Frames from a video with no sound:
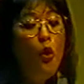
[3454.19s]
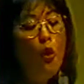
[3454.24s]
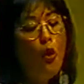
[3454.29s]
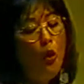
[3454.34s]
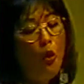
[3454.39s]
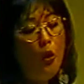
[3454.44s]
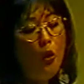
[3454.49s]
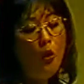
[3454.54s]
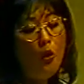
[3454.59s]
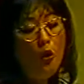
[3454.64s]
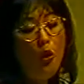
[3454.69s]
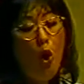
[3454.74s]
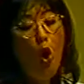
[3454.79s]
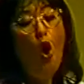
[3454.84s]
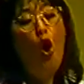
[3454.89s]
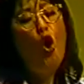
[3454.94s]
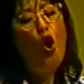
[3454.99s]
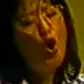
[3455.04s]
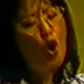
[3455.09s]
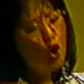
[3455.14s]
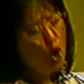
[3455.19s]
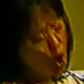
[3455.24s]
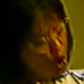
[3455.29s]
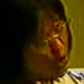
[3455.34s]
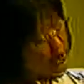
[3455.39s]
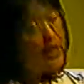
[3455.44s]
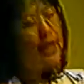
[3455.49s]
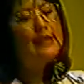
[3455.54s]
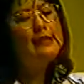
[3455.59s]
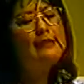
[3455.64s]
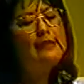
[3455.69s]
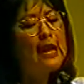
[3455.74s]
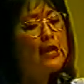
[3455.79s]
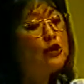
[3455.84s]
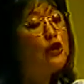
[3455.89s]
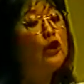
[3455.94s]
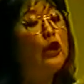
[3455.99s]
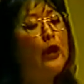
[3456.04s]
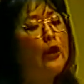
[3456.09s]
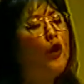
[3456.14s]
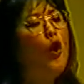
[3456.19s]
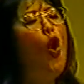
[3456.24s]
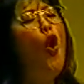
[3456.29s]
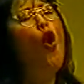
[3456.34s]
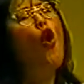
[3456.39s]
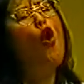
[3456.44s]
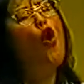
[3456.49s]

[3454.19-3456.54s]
Oh, yes, that's right.